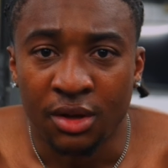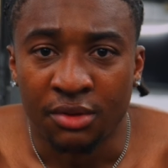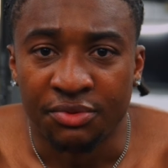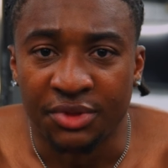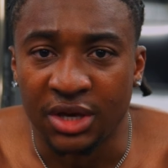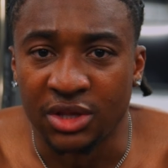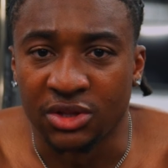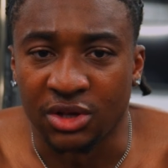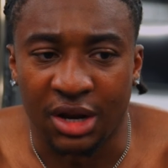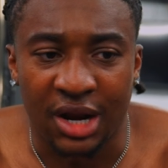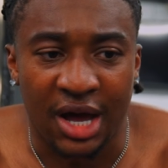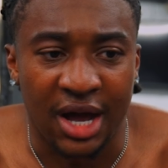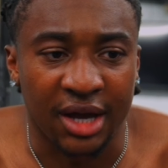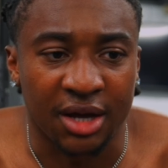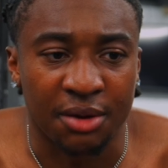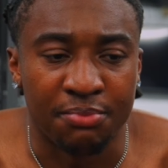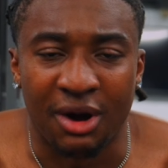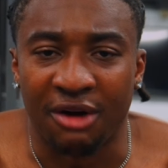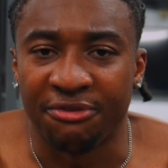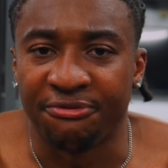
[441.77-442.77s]
These are
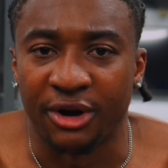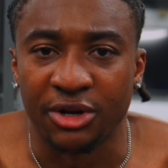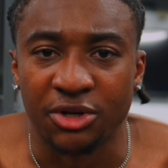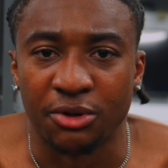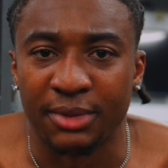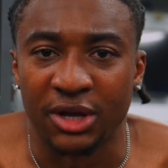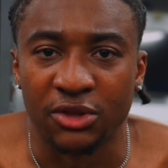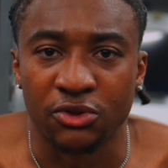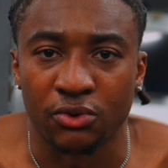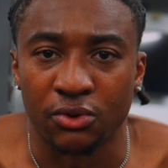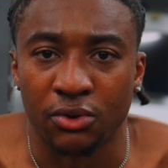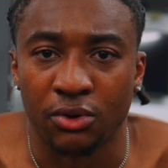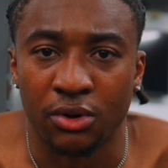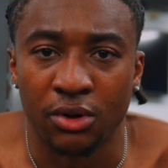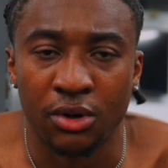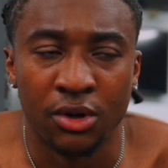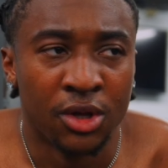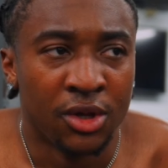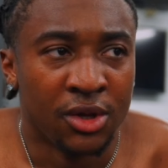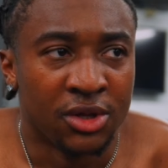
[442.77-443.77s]
like my fundamental
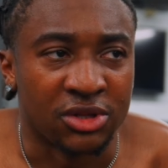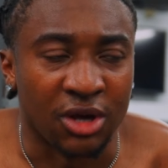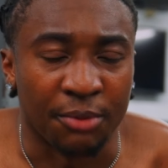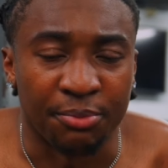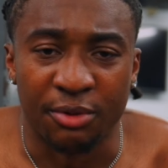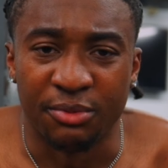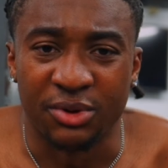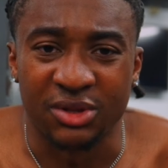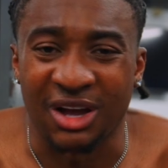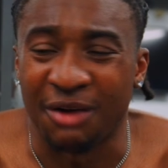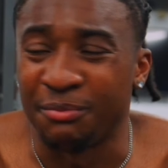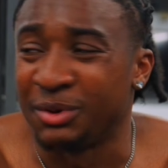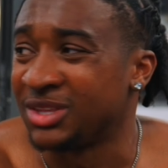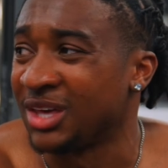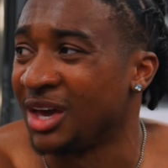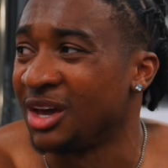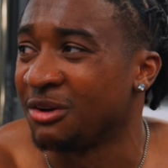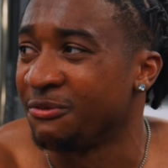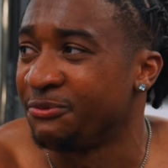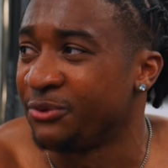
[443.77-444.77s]
supplements I've been
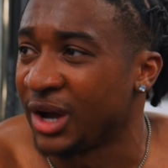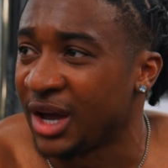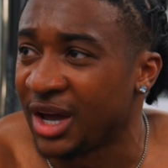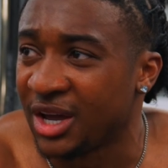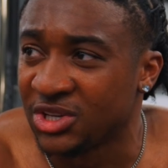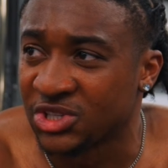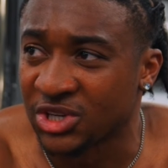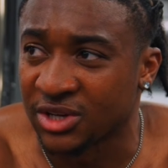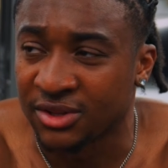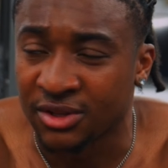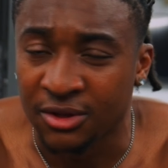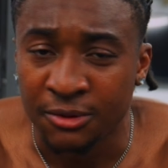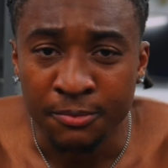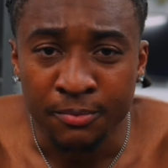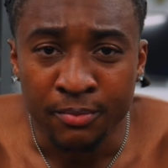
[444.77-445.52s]
taking for ages.